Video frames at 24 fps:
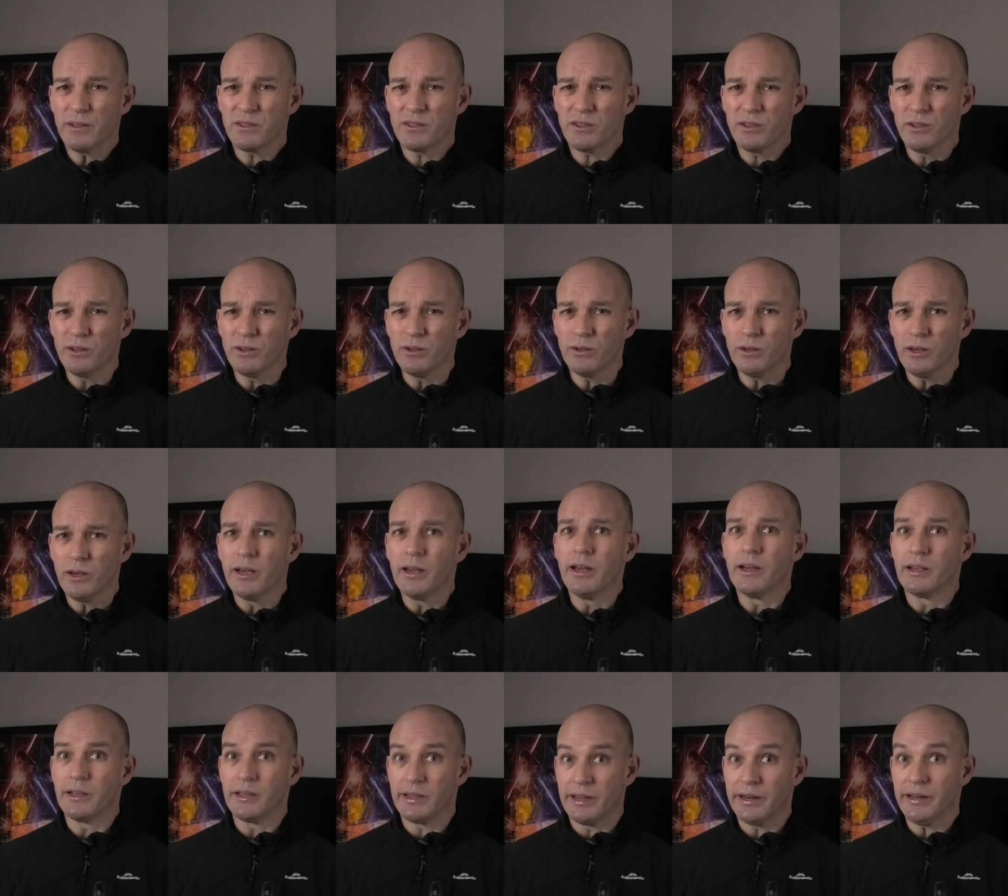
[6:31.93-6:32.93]
to
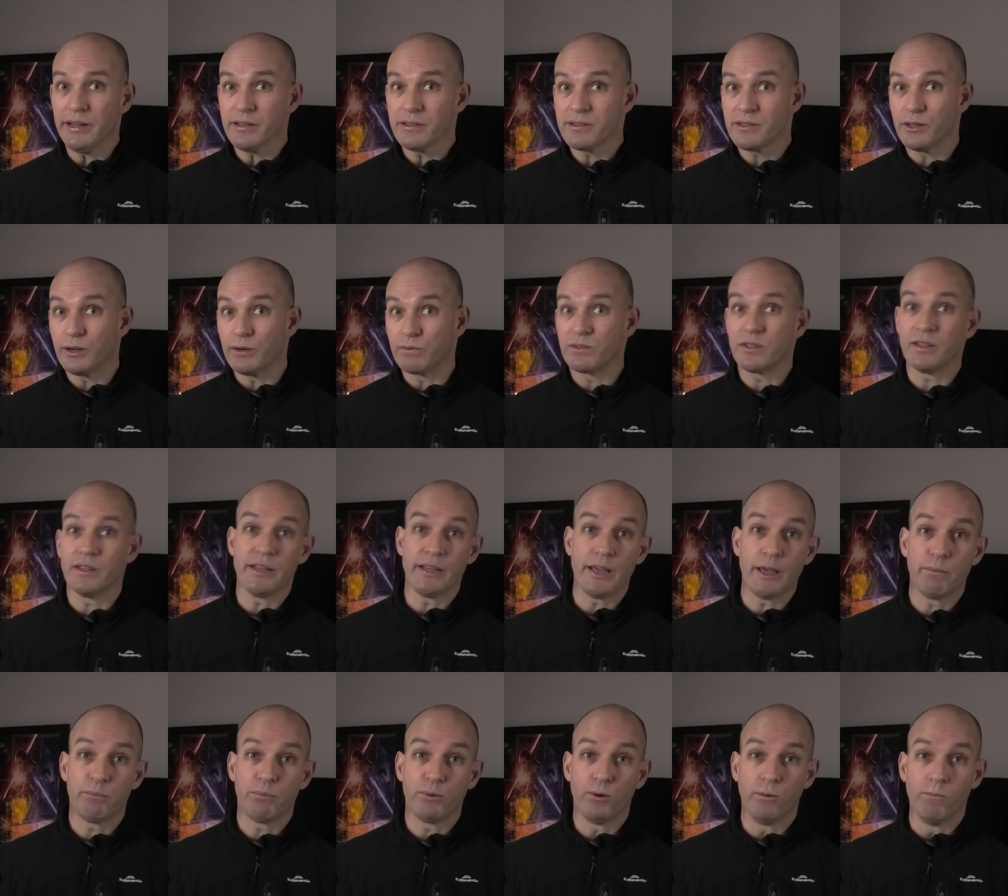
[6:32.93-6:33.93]
getting yourself to the
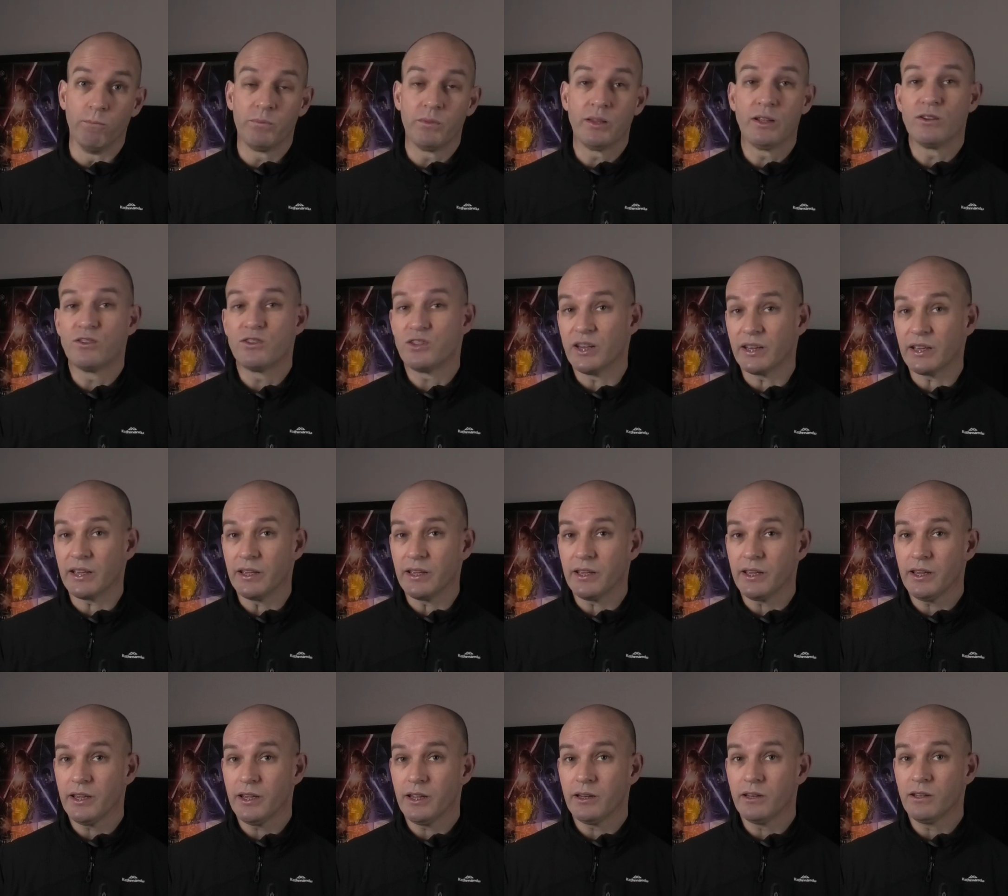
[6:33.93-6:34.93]
airport, checking
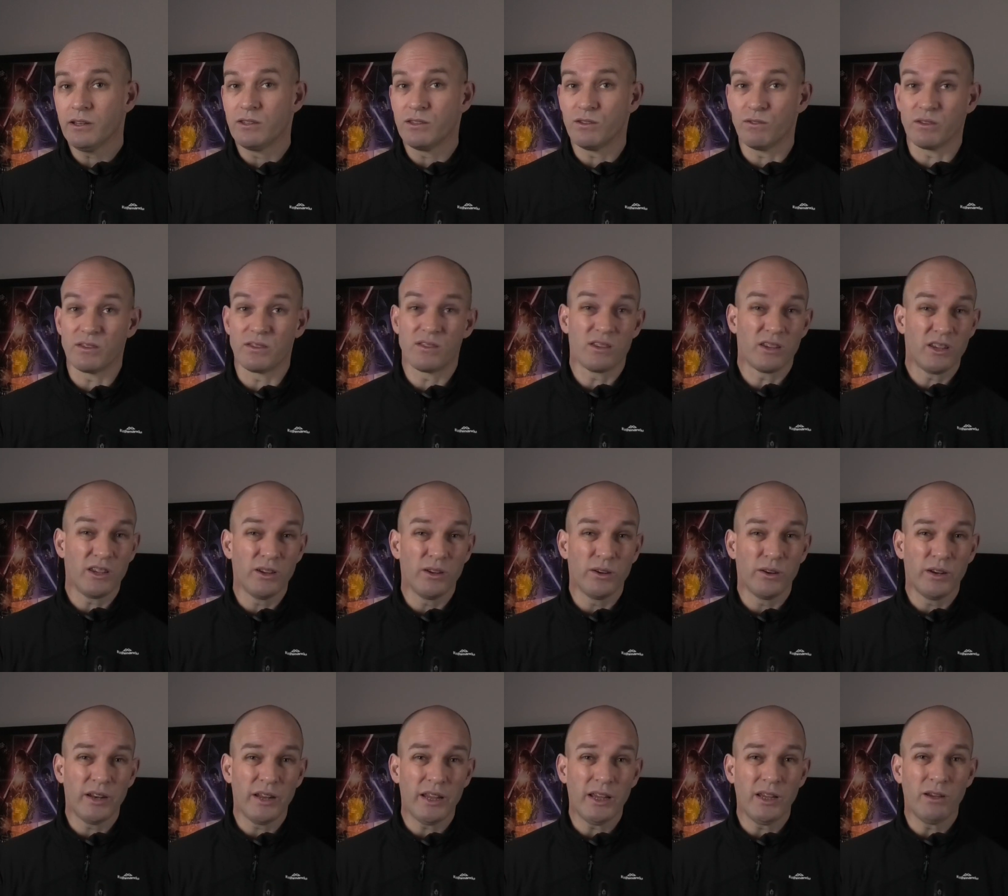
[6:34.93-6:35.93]
in, doing
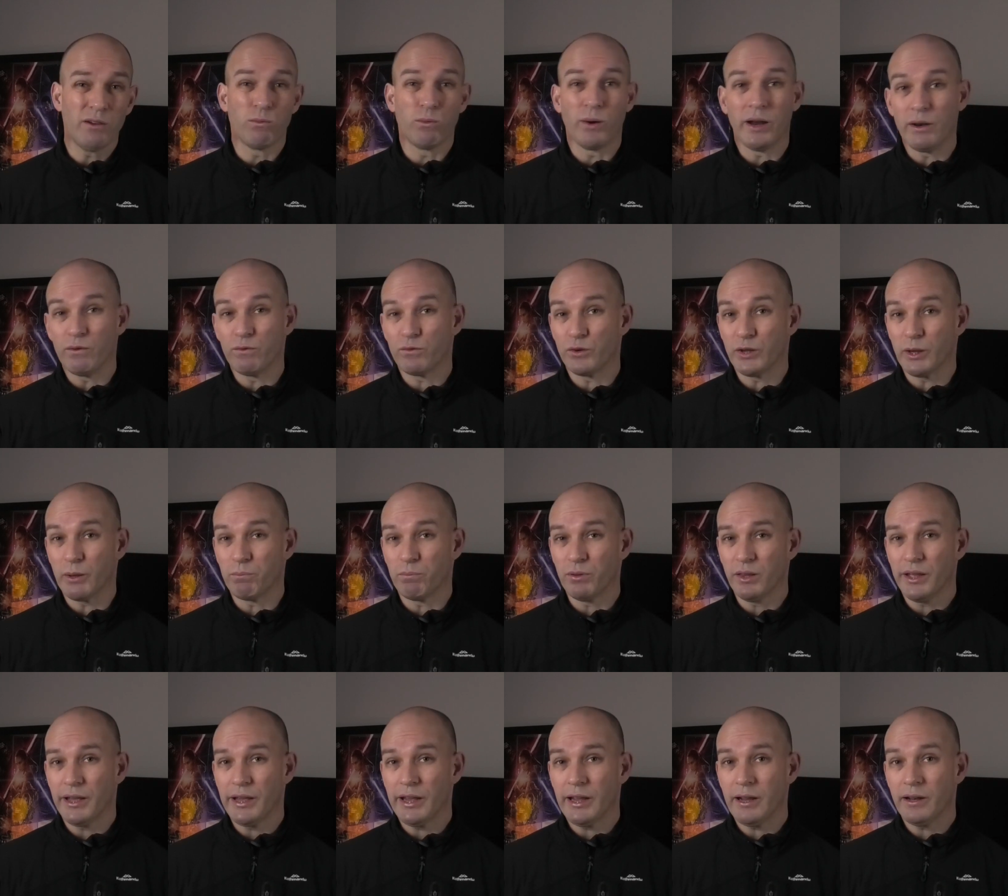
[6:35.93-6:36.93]
security, waiting for your
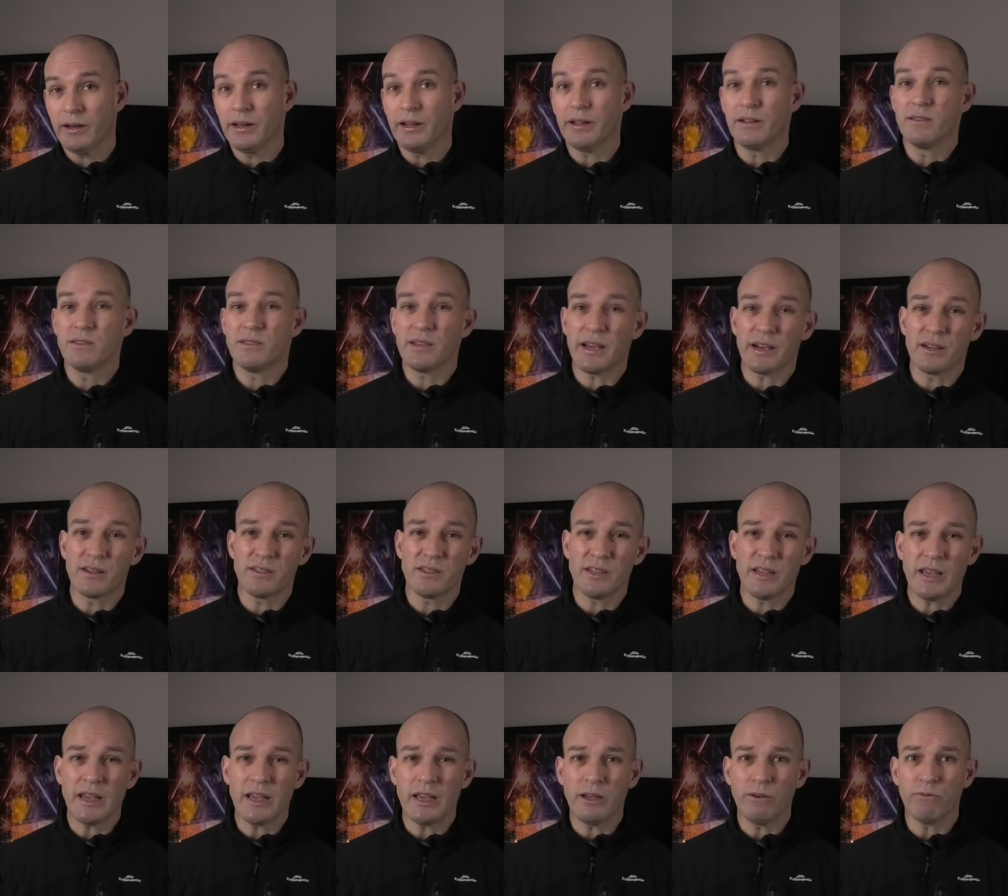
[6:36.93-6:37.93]
plane,
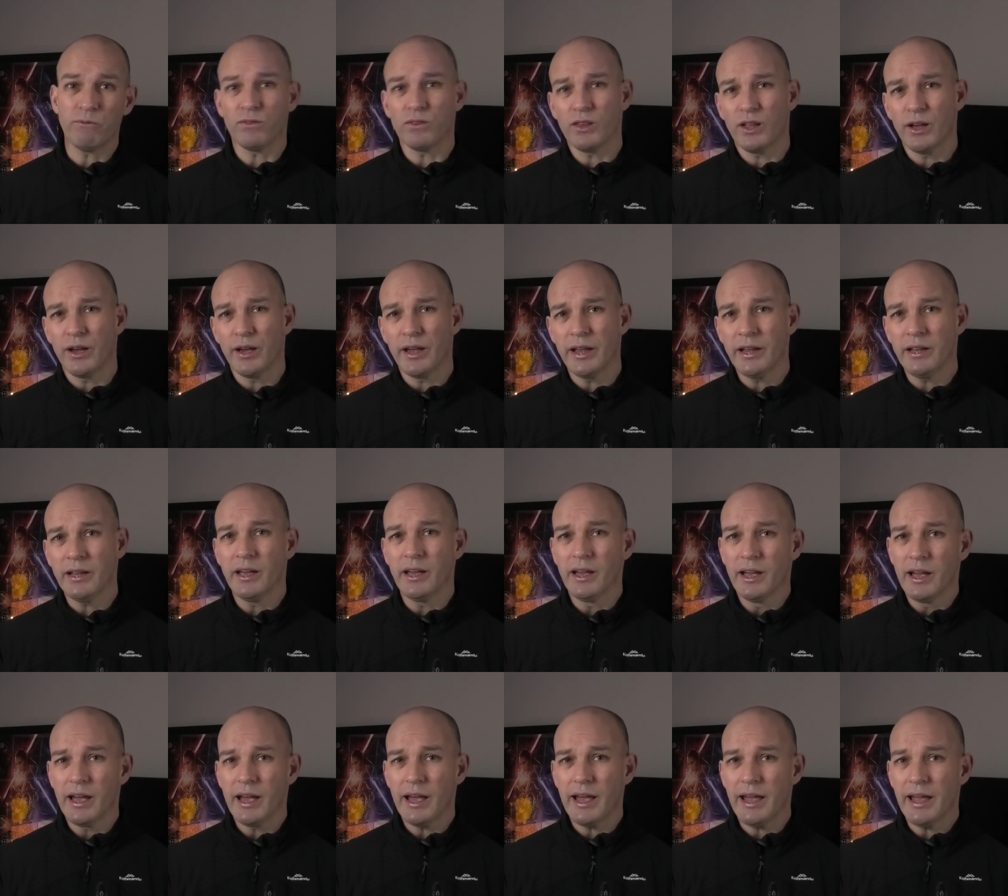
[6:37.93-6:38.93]
taxiing, flying,
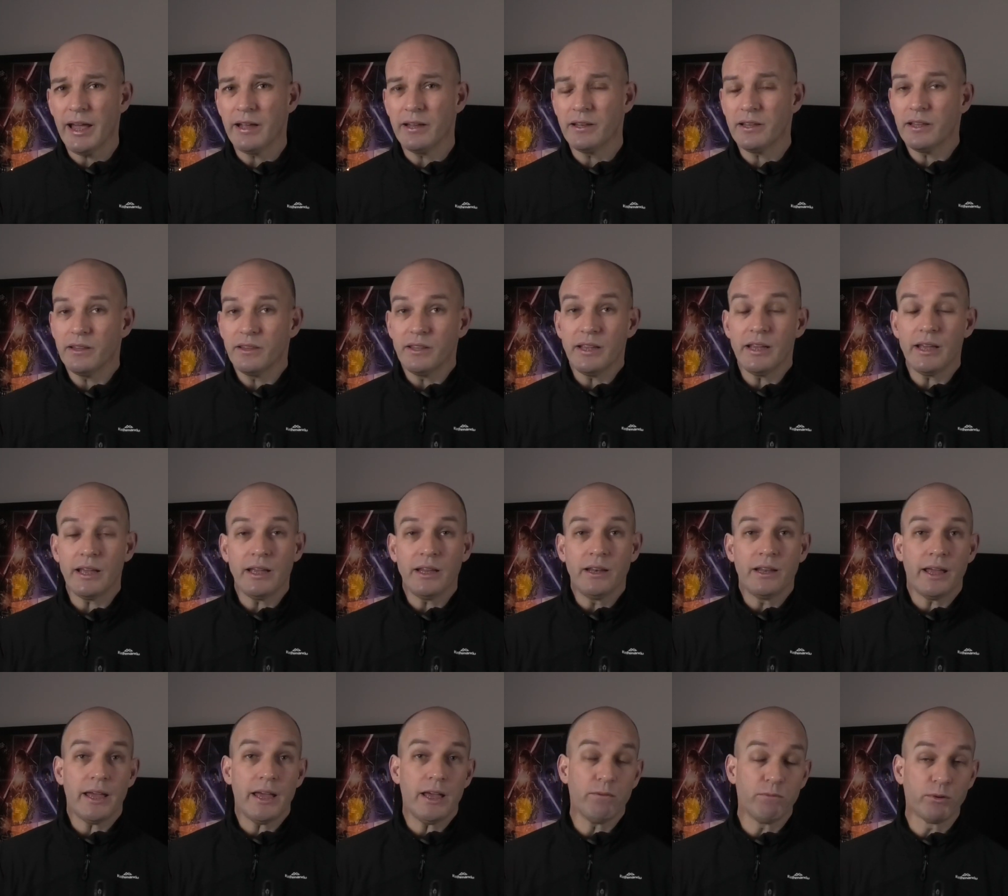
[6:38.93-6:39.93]
and the
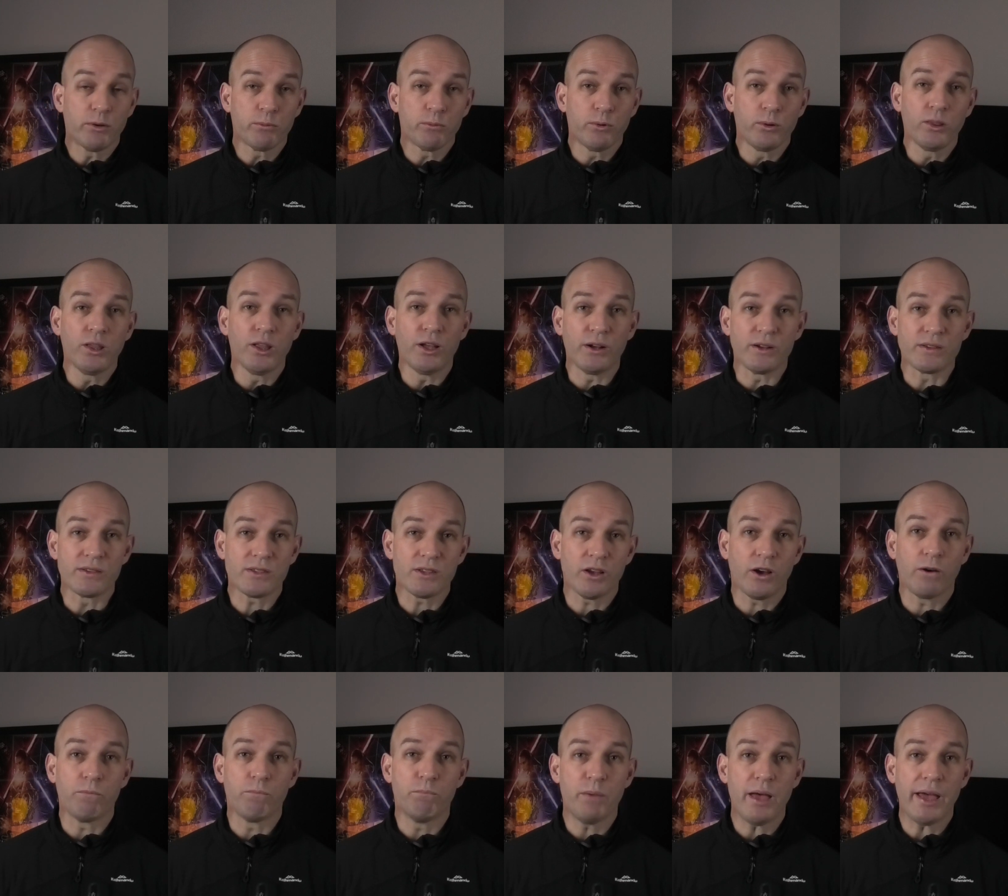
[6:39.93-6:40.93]
inevitable loss
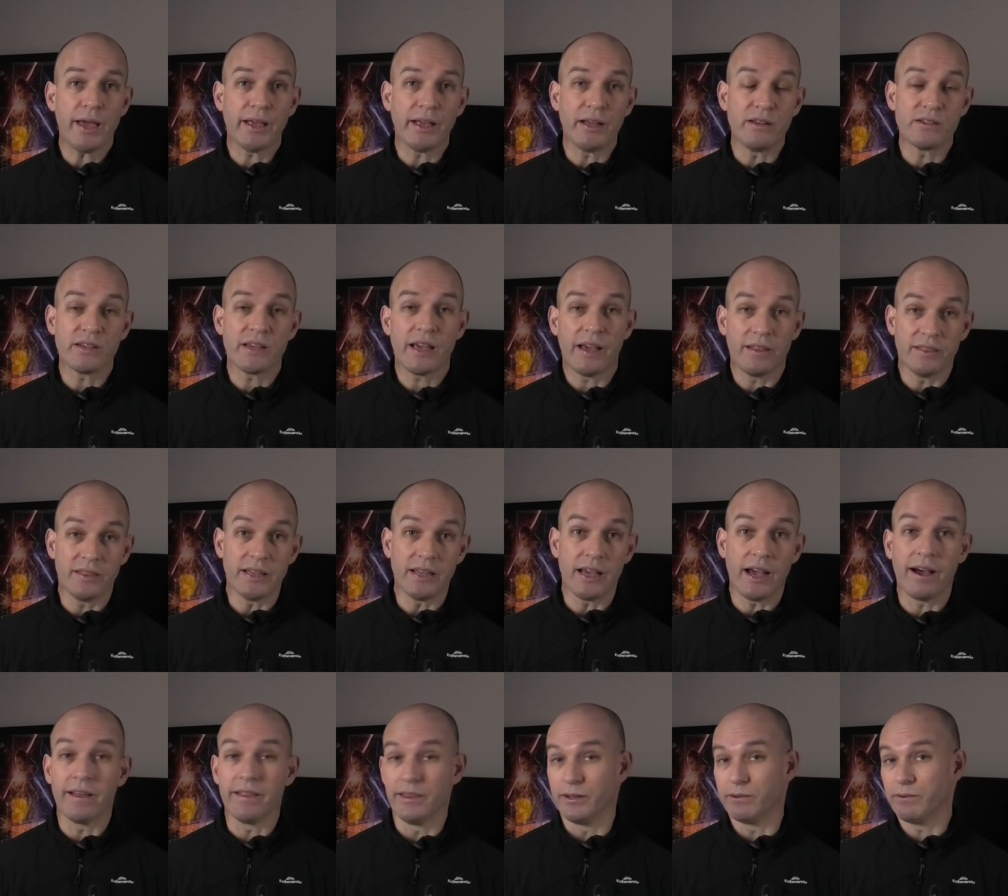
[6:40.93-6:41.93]
of baggage at the
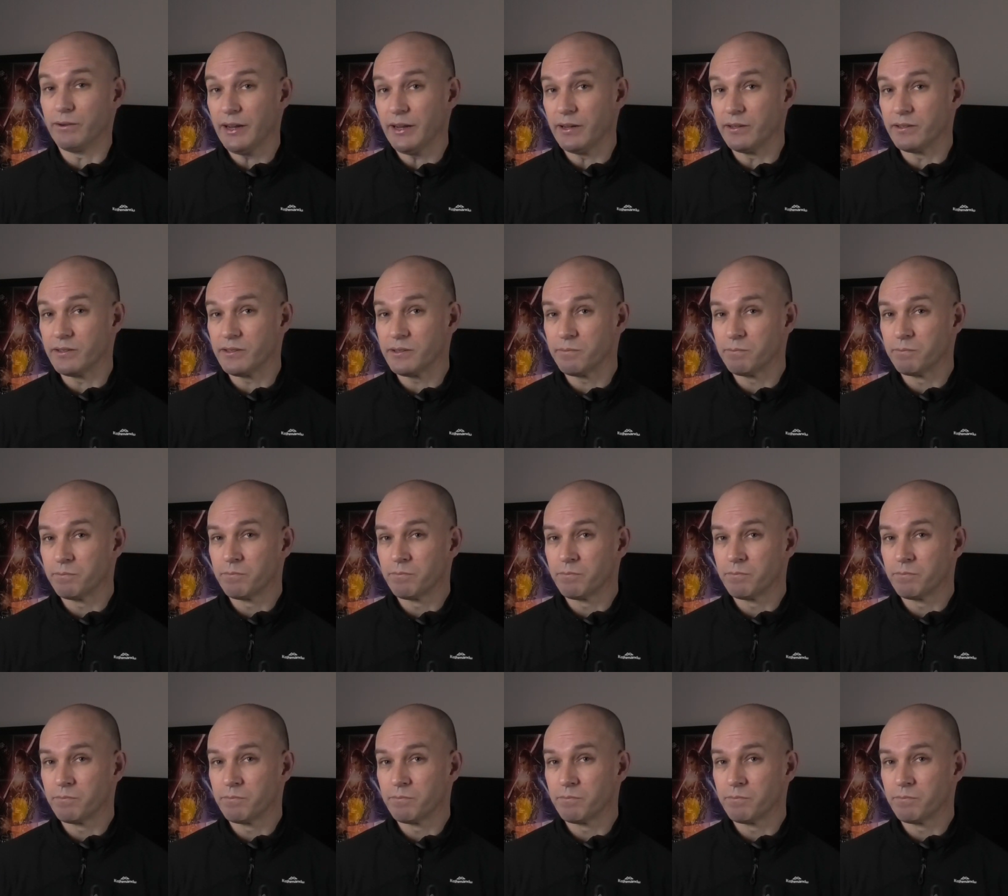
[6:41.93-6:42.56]
other end.